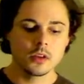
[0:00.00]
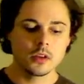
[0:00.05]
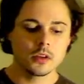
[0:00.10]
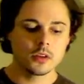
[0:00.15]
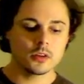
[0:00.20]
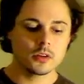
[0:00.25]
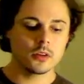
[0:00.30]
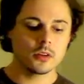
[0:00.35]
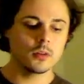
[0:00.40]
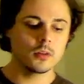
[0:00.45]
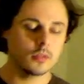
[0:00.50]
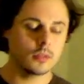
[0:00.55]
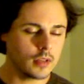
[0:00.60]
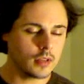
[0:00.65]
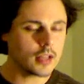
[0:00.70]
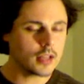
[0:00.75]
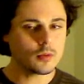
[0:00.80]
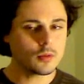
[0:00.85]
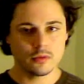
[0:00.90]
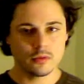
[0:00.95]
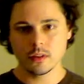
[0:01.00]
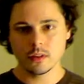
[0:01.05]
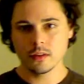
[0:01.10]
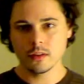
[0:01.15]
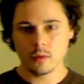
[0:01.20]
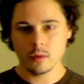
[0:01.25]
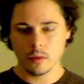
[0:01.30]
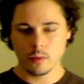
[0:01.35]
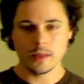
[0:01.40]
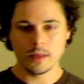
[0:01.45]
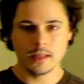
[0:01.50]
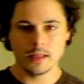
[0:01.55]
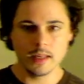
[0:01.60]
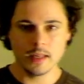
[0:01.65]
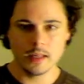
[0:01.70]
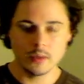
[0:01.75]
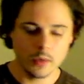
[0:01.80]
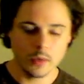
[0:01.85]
So that's really what we need.